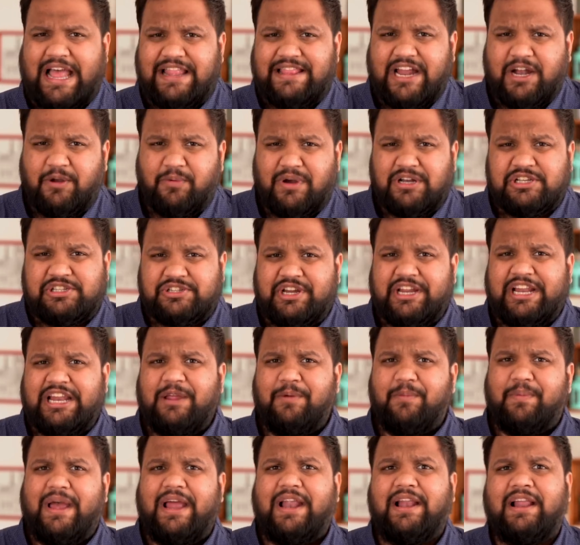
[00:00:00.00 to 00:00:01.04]
and that works
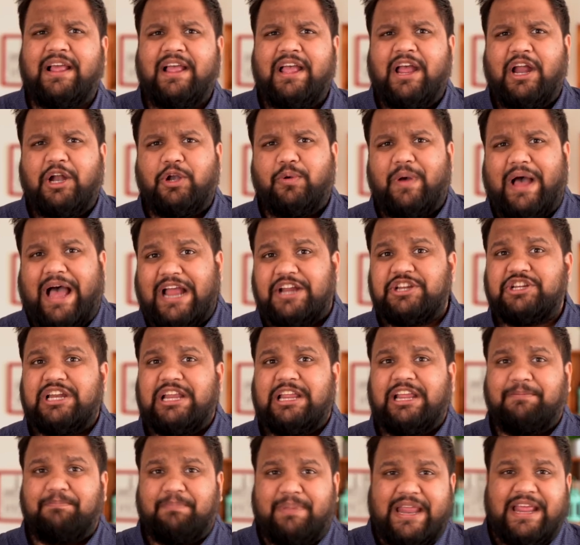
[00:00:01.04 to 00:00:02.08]
really well to
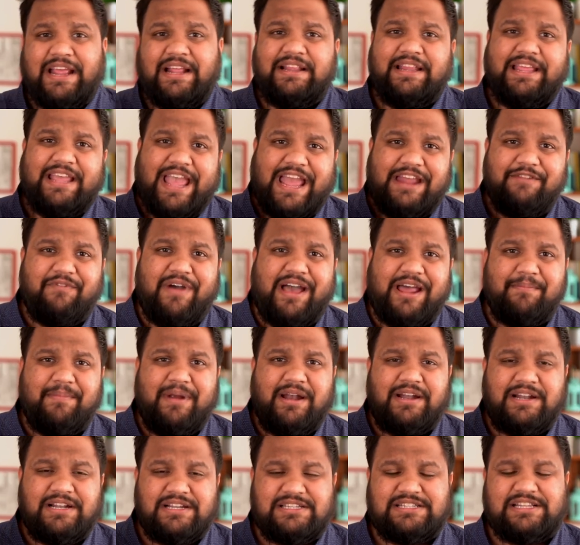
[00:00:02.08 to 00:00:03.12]
actually bring the
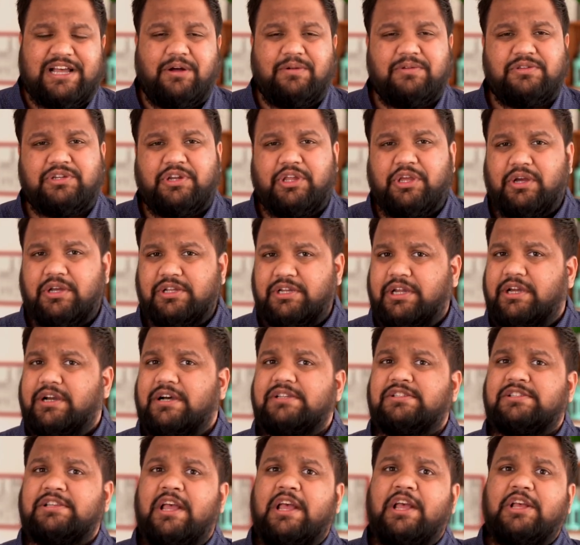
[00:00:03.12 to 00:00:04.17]
environmental sounds to your
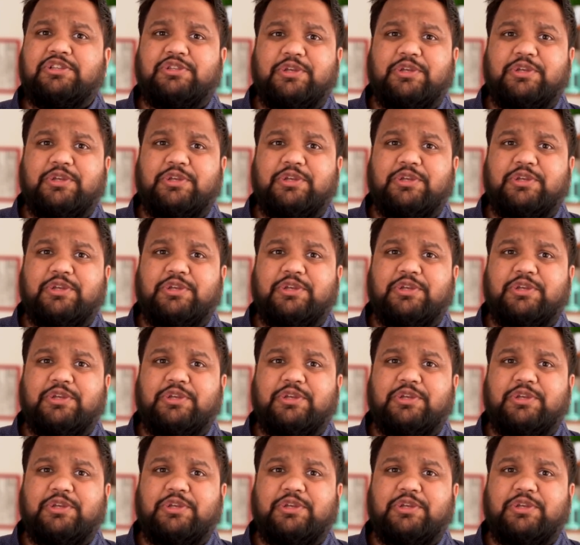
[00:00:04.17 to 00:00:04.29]
ears